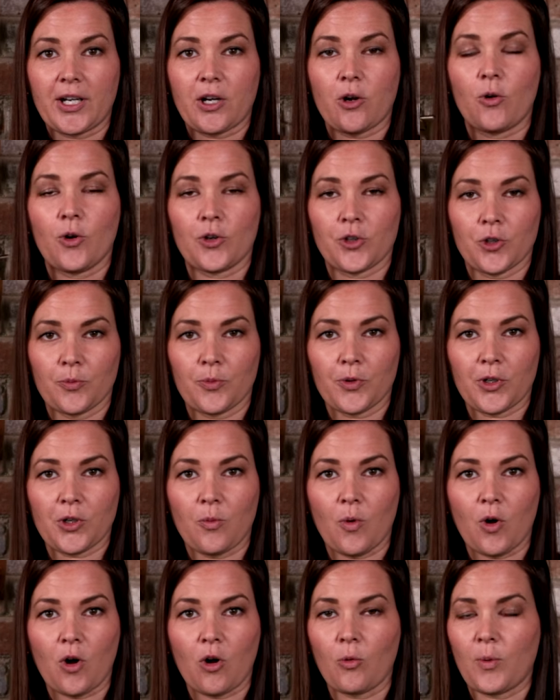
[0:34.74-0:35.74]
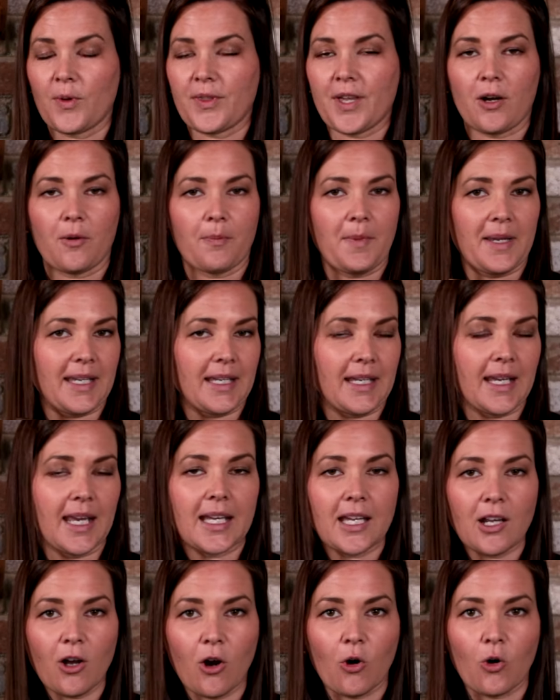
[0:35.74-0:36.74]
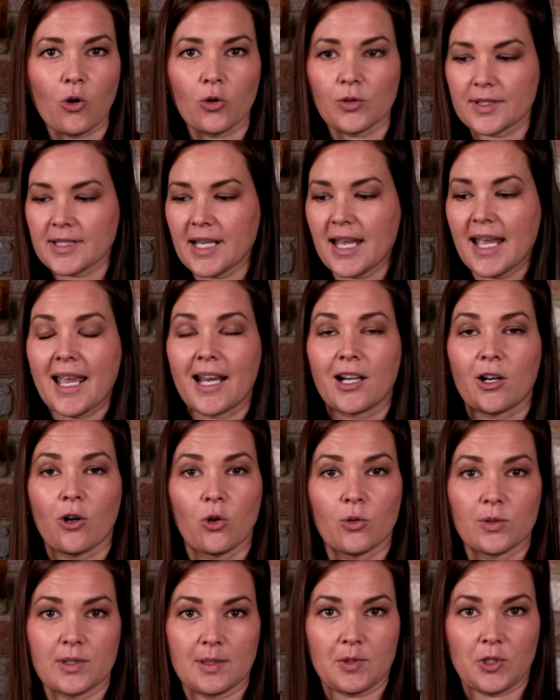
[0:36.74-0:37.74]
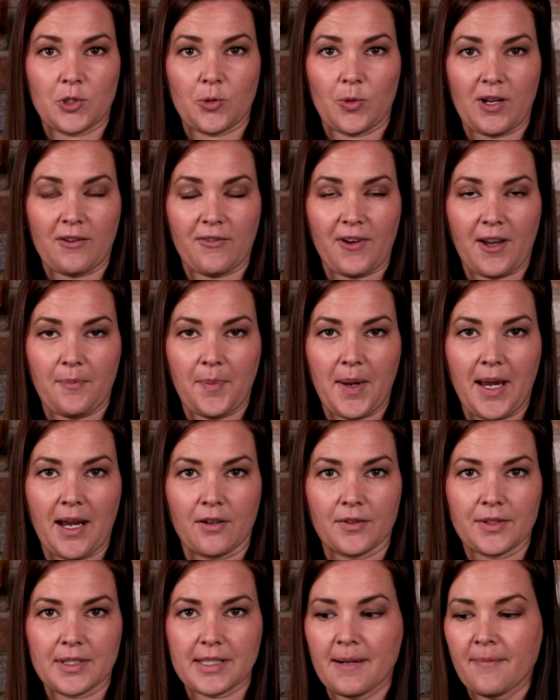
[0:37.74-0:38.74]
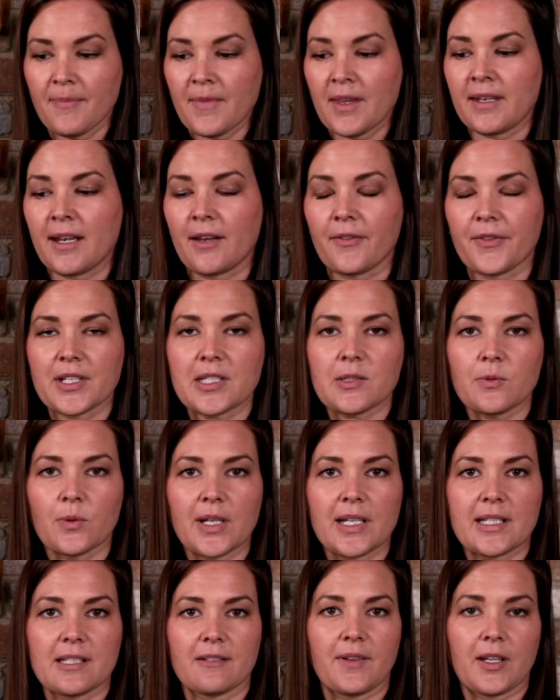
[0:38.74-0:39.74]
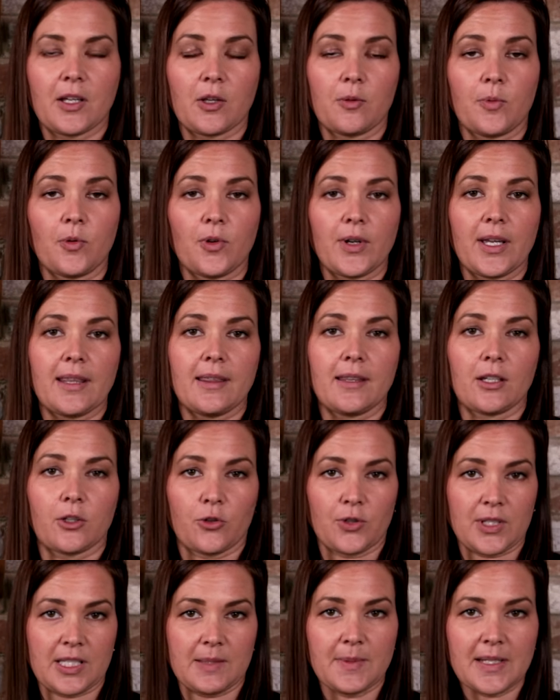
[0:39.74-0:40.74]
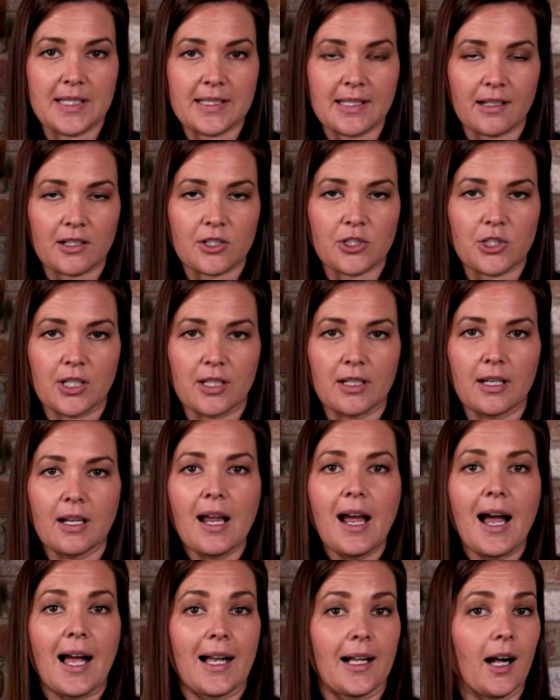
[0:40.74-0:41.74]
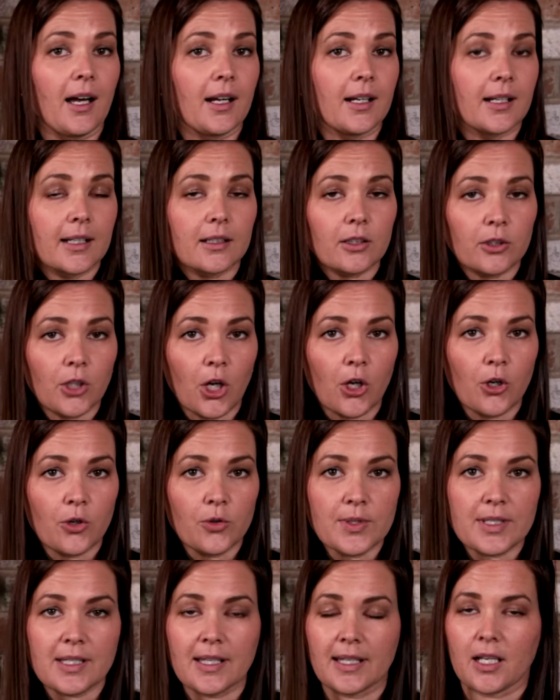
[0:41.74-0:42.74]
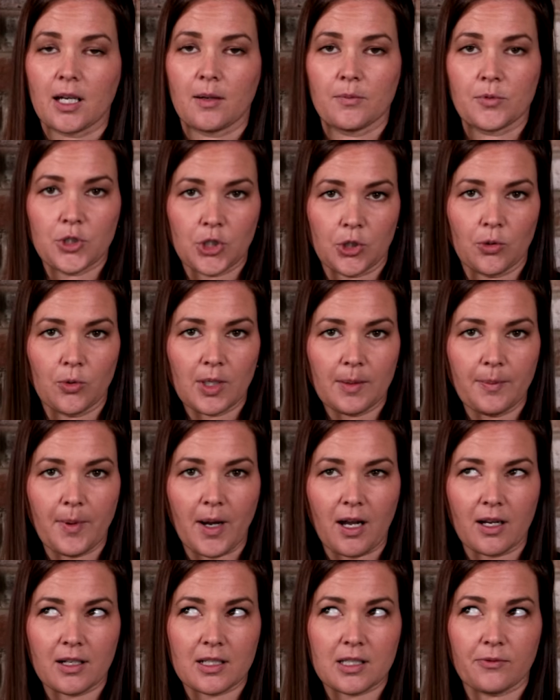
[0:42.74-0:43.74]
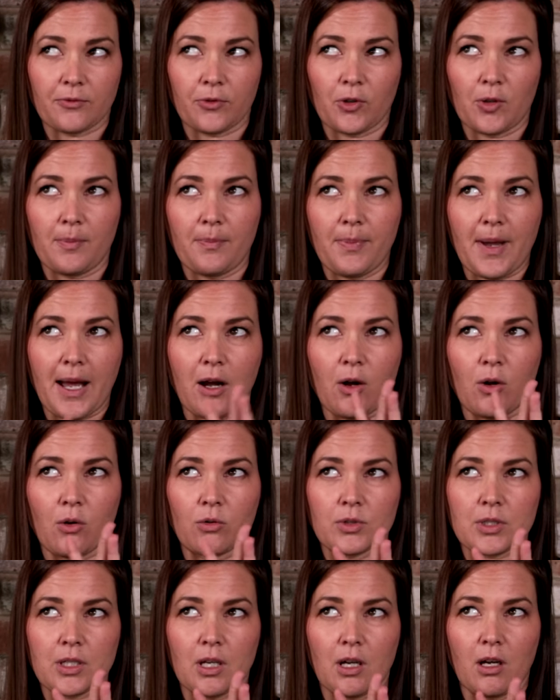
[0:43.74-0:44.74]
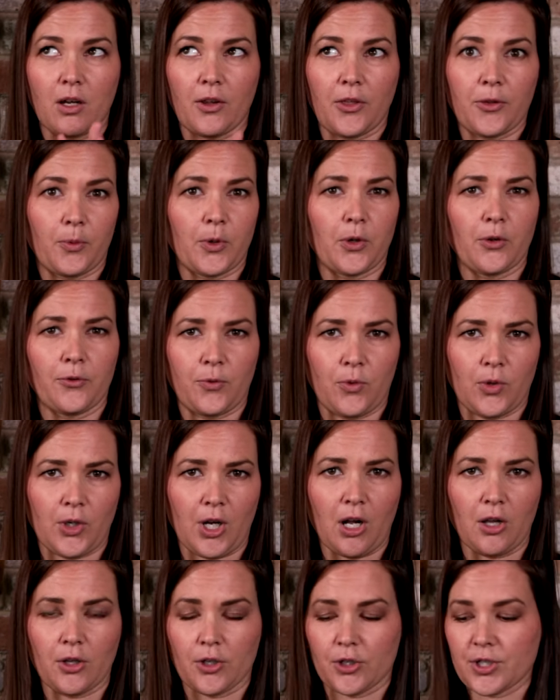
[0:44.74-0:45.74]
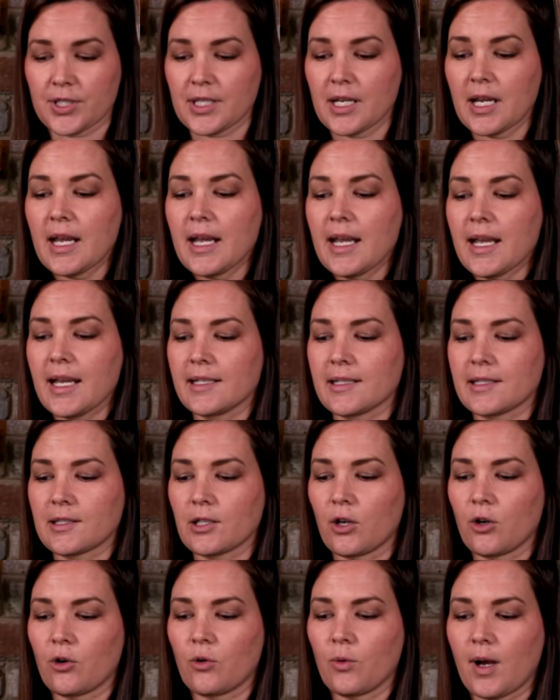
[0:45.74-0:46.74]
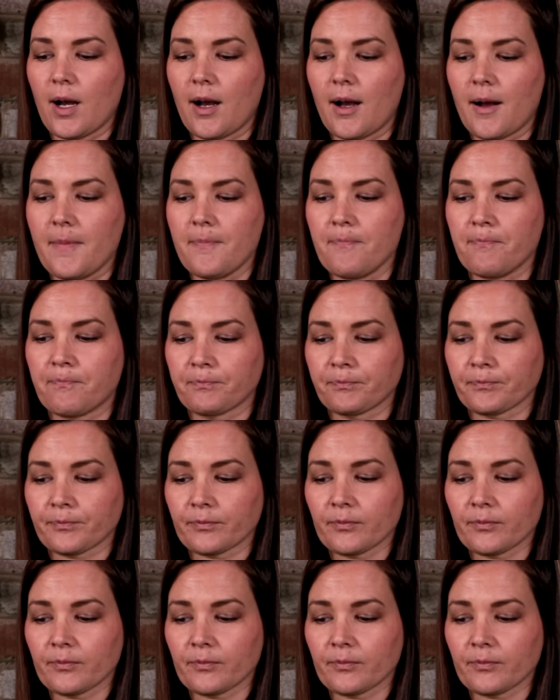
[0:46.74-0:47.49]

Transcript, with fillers: brick on your brick wall without making any holes and it holds up to 25 pounds. Now this one is available in the Christmas section. I got it at Lowe's. They come two in a box for about uh, three or four dollars. And so um,